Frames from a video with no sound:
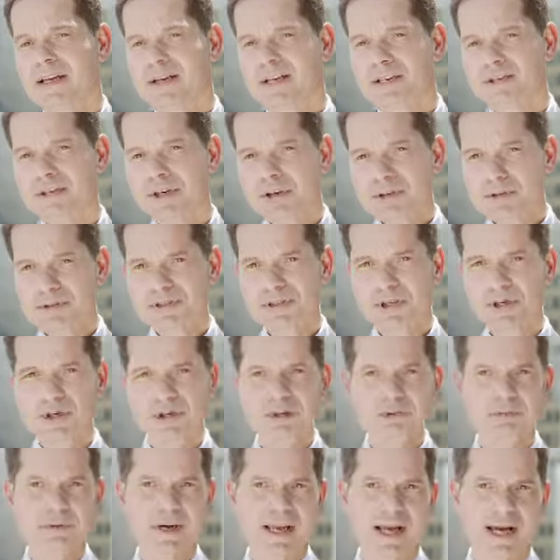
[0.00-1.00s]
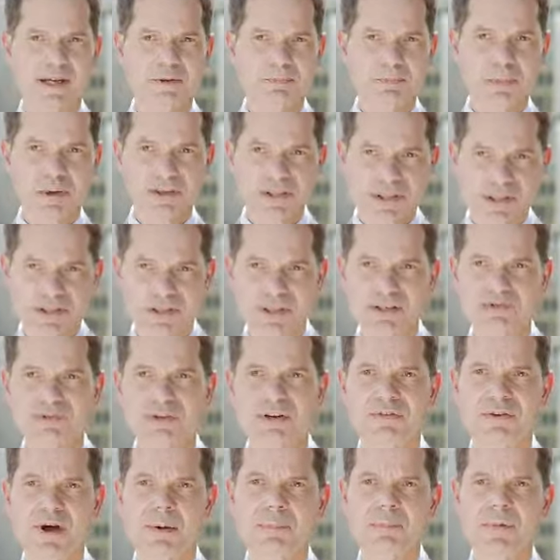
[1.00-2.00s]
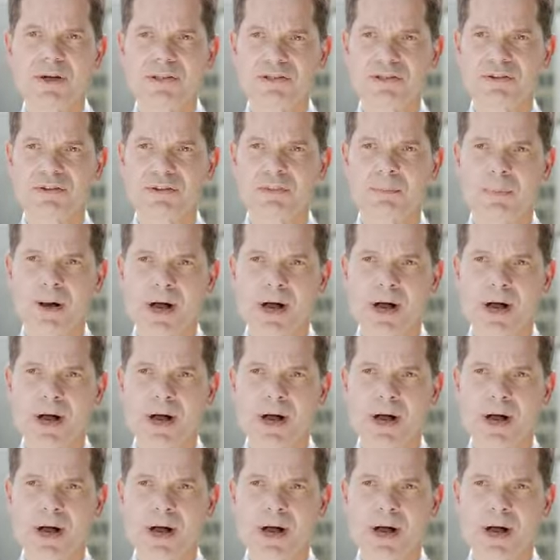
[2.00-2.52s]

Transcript: In Eurozone, we had positive development in the